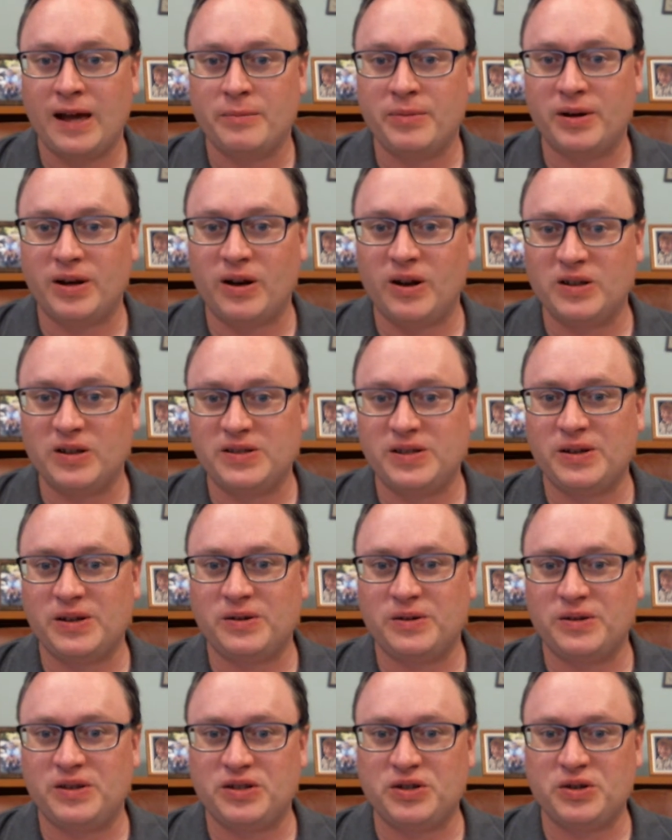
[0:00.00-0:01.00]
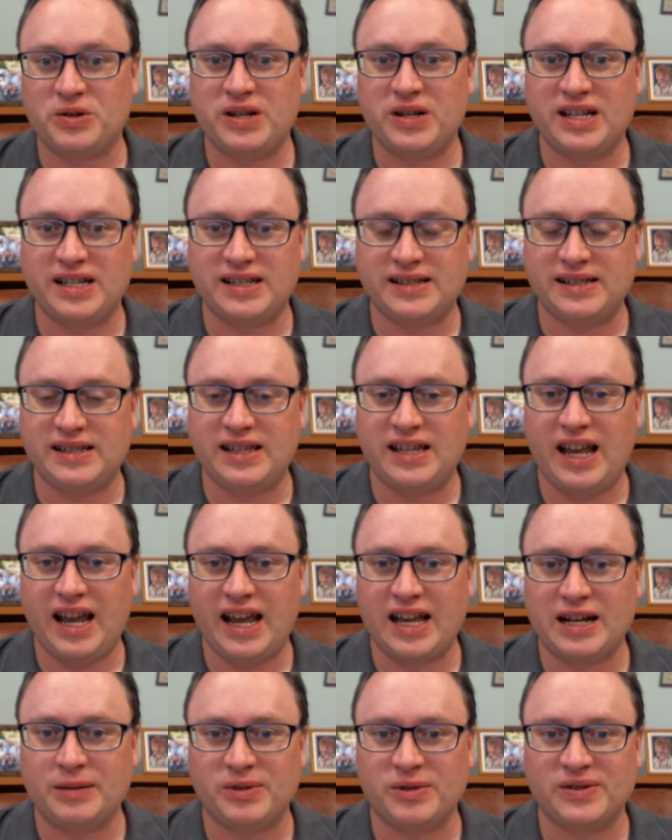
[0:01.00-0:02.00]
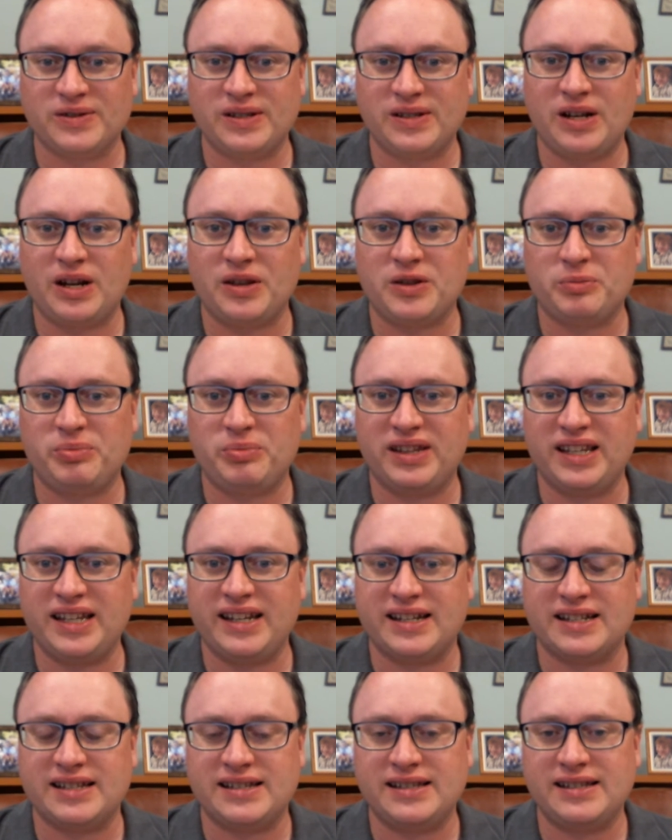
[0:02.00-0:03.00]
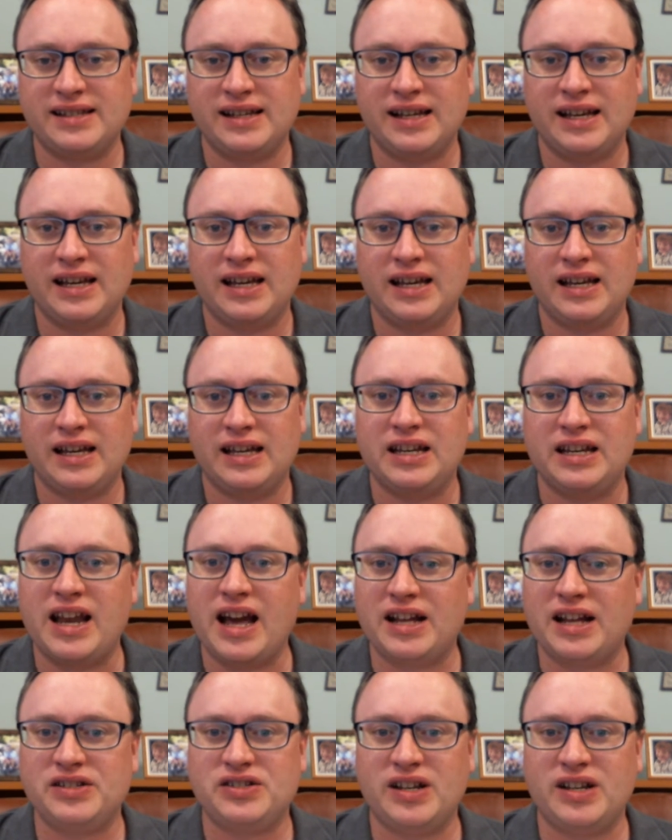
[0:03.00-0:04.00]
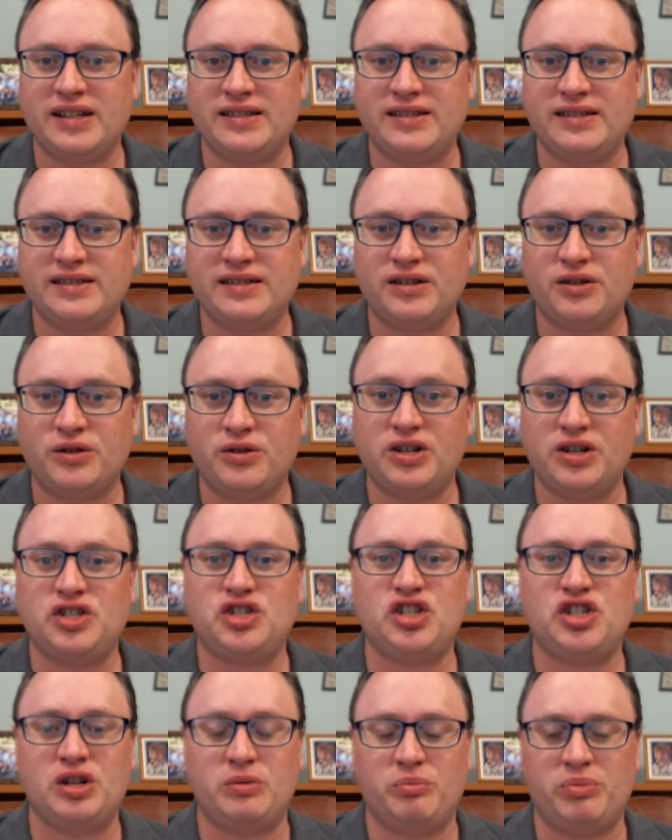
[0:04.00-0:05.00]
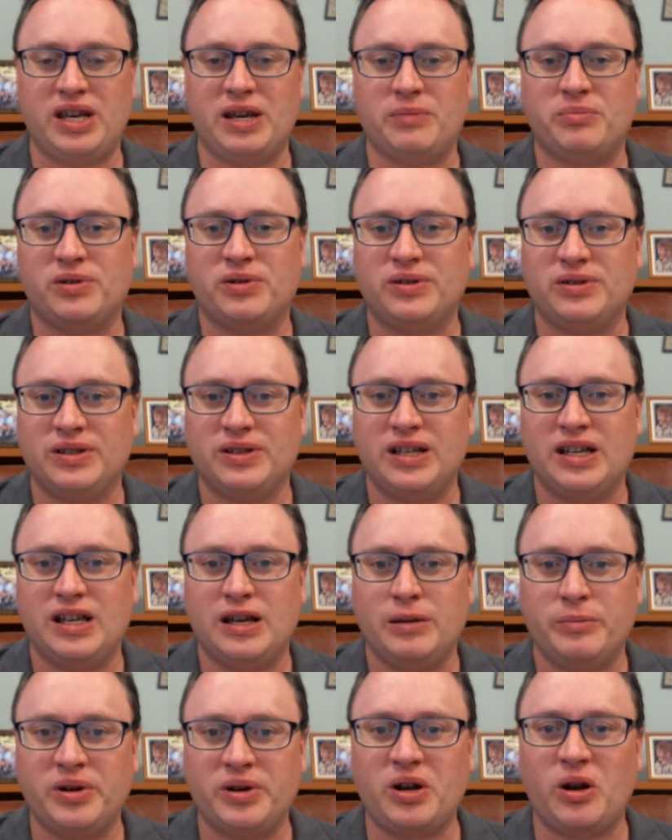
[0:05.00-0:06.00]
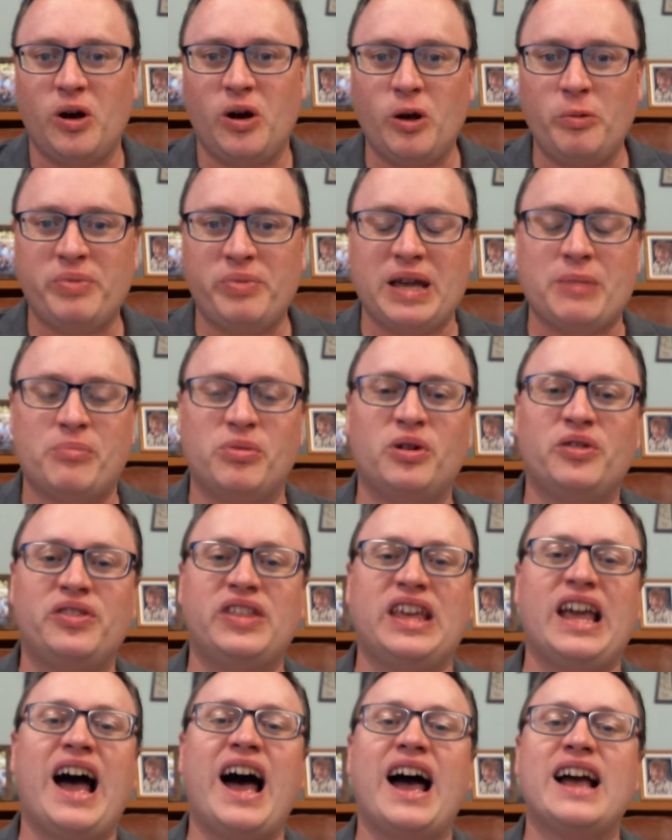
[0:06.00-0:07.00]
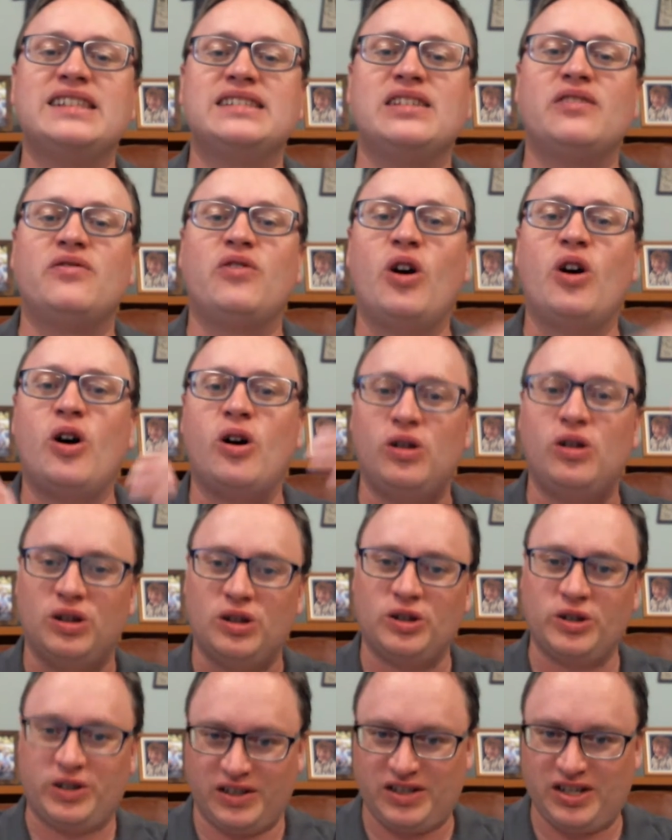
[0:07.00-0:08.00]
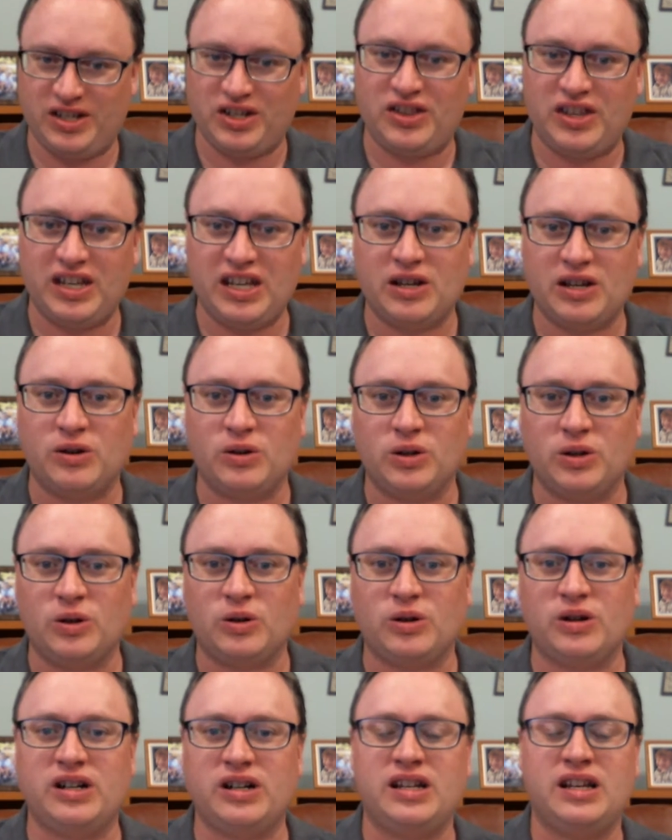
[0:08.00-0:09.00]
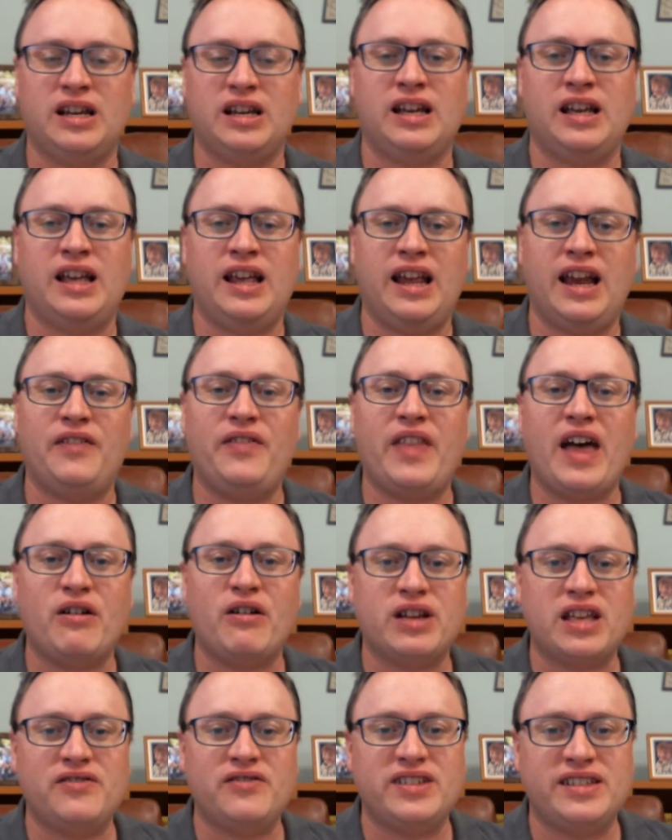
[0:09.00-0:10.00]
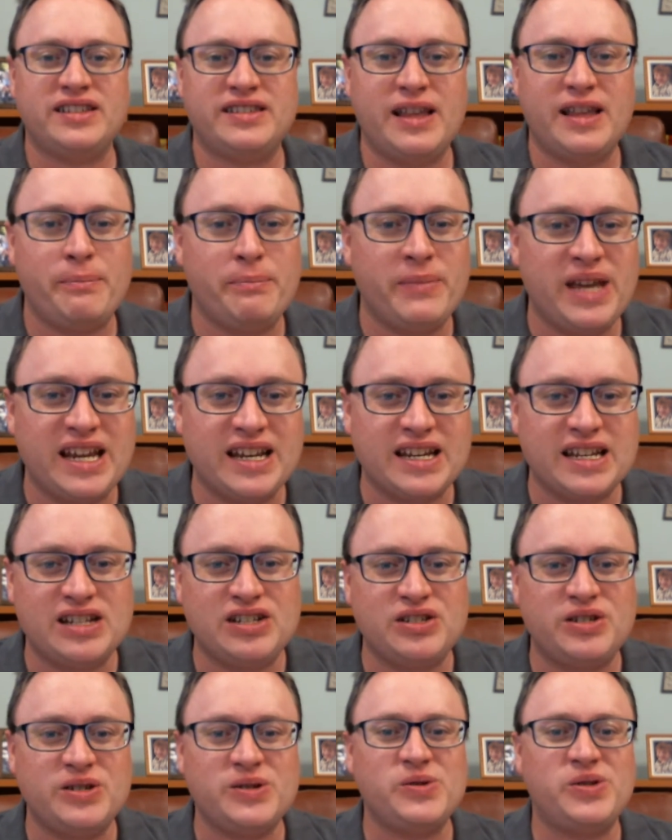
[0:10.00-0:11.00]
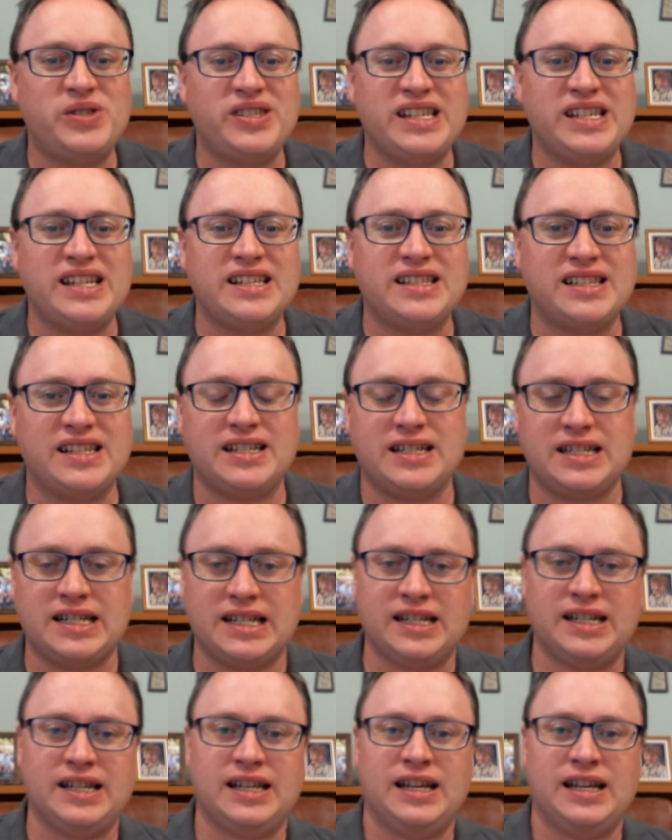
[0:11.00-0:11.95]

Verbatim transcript: but also the trees and the animals and other plants not just Christian people, but all people. The eyes of all look to thee, O Lord, and thou givest them meat in due season.